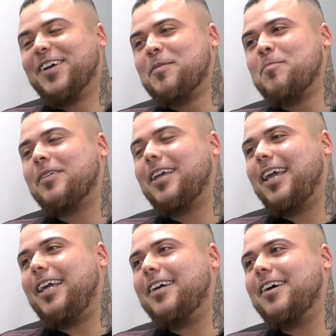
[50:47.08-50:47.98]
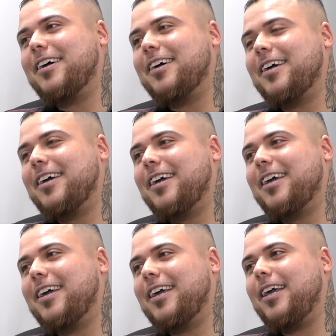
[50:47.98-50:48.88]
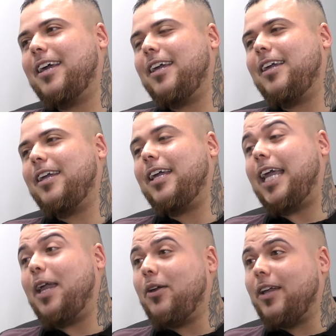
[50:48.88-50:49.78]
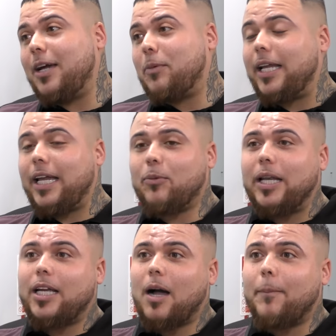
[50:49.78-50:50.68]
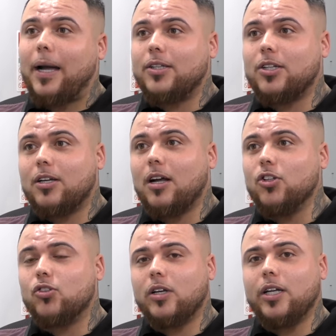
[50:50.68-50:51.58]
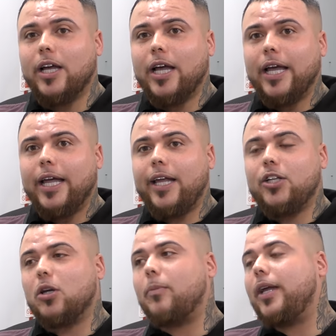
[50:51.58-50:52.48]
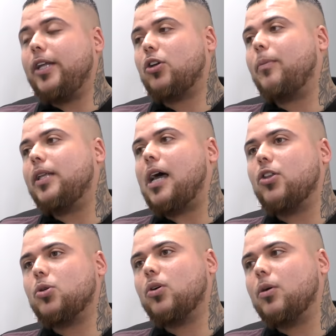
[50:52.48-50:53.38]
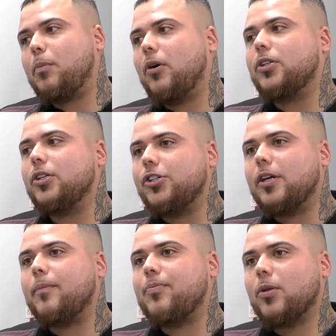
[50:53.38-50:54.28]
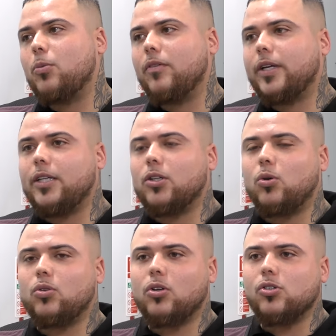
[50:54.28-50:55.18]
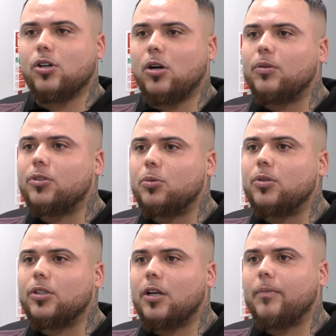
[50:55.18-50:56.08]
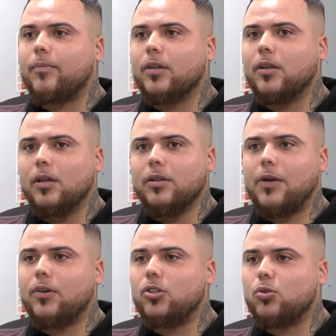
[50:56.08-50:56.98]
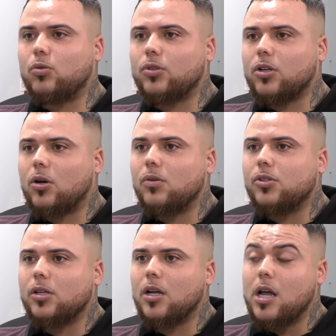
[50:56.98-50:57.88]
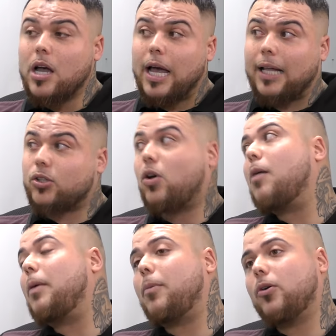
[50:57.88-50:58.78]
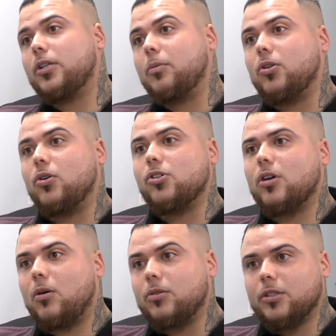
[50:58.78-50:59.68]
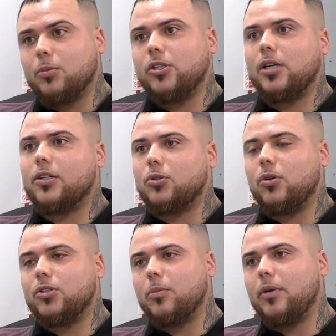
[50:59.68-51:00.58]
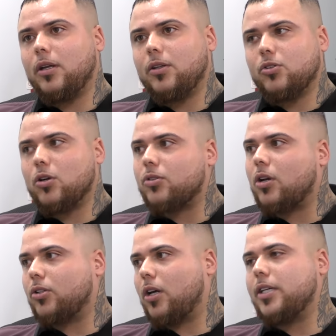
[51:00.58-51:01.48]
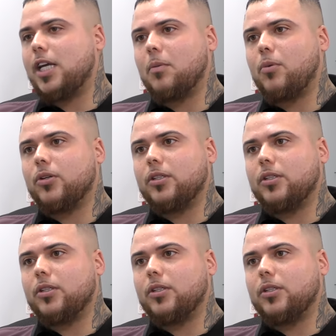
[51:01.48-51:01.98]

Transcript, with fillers: And um, he. Uh, he, he when he when he come back into the country, he took me he took me down to a boxing gym with a geezer called Don Charles, who was um, Derek Chisora's coach, and started me boxing with Don Charles, which like sort of took me took, so I started taking